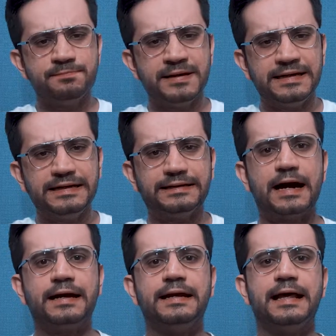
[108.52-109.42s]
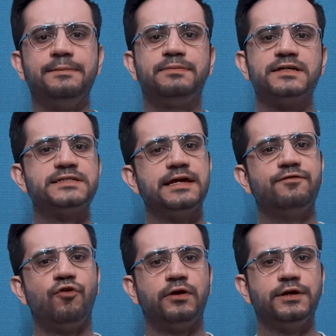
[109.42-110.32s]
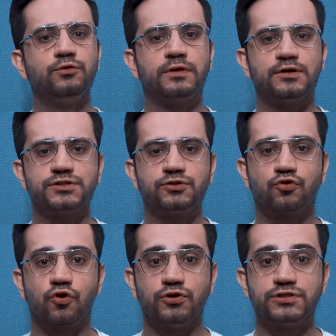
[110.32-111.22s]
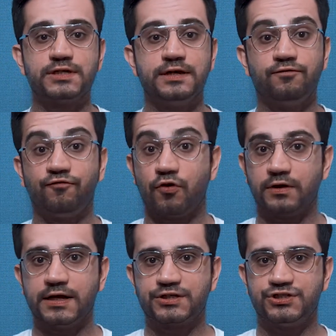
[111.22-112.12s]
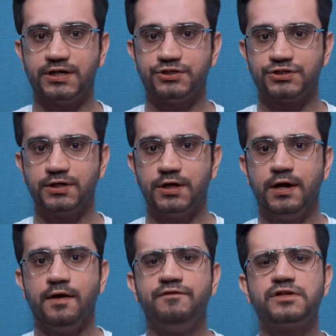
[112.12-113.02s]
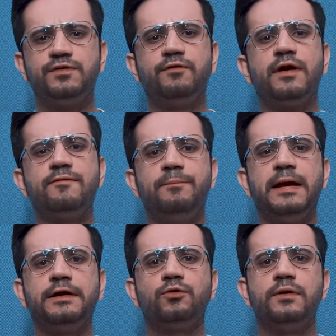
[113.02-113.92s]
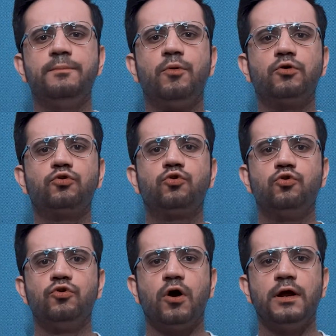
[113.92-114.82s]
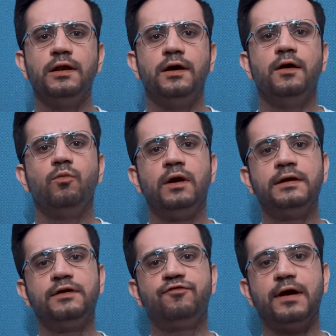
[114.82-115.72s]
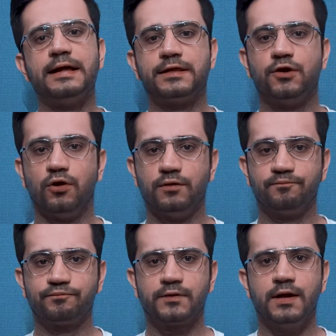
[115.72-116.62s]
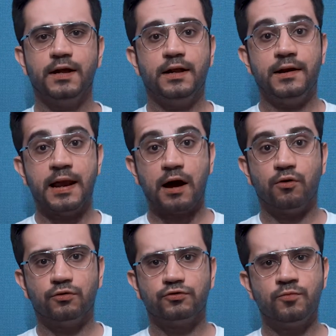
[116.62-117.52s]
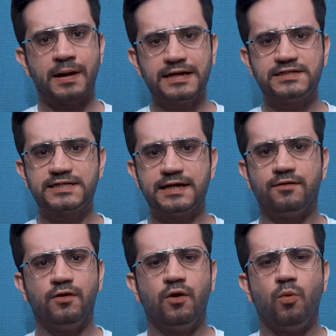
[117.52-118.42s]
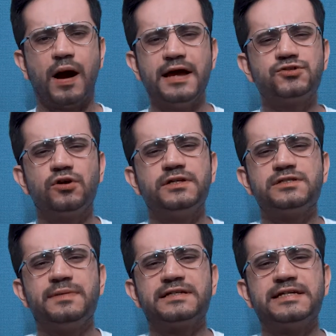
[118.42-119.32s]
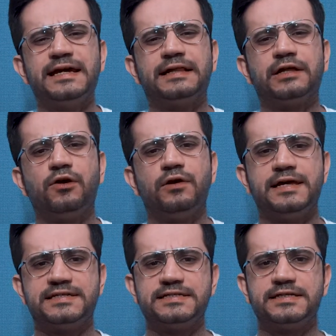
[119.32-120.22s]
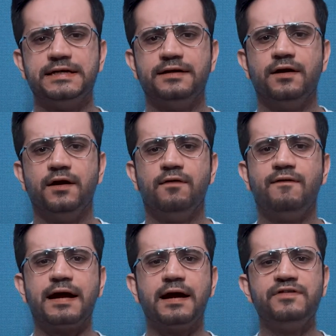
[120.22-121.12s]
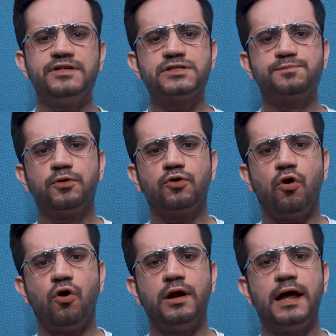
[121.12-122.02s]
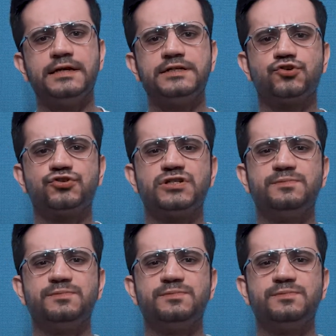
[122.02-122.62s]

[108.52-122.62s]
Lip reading: mini target helped us save 42,000 crores in foreign exchange, which we would have paid to import crude oil weren't it for ethanol. Now, you might say, why is all this mixing ethanol necessary? Why can't we just put all our resources